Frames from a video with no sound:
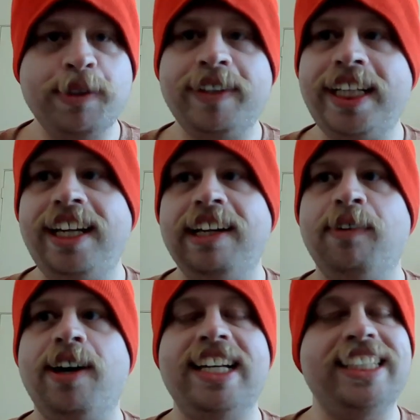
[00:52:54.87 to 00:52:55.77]
movie,
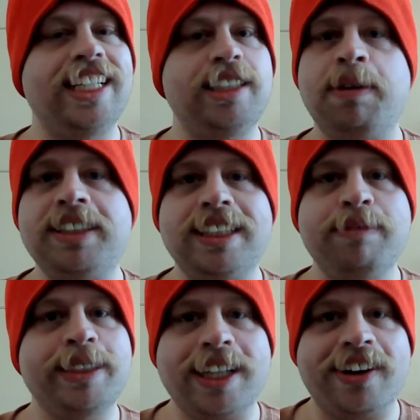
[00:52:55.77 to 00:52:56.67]
especially
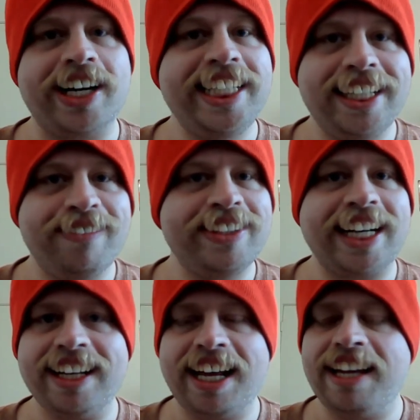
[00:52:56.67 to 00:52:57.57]
bizarre ending, which
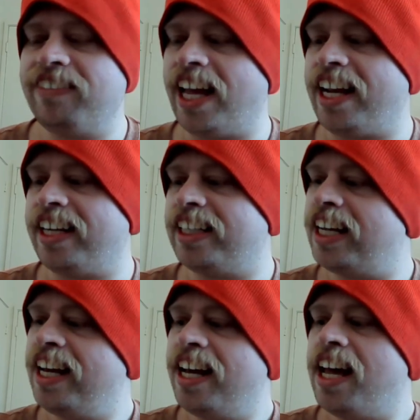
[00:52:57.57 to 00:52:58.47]
I love.
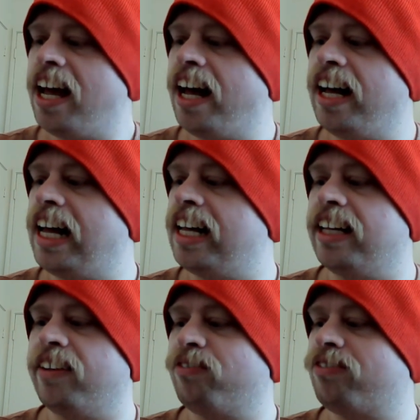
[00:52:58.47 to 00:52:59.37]
And
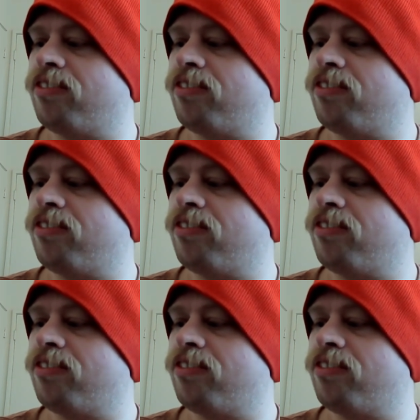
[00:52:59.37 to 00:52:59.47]
it